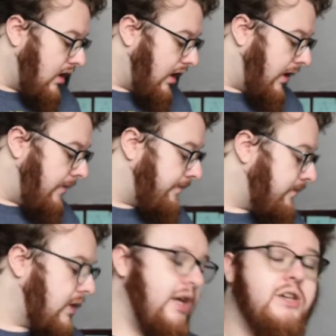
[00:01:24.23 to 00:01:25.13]

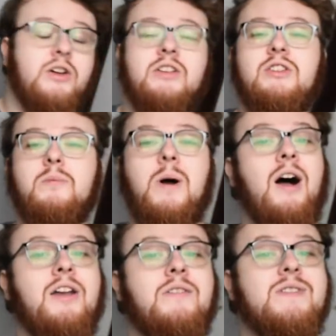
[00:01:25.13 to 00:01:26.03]
But yeah, because your
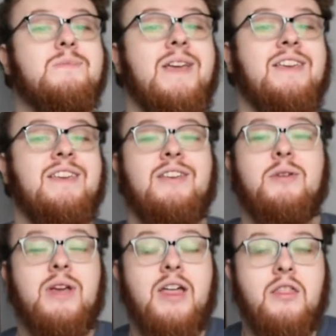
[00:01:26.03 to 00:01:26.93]
partner is making
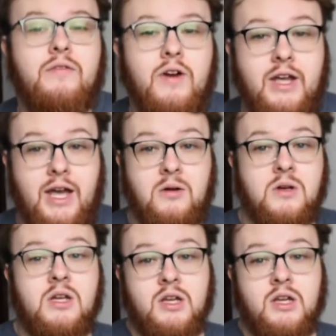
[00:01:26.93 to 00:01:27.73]
you get the fuck out.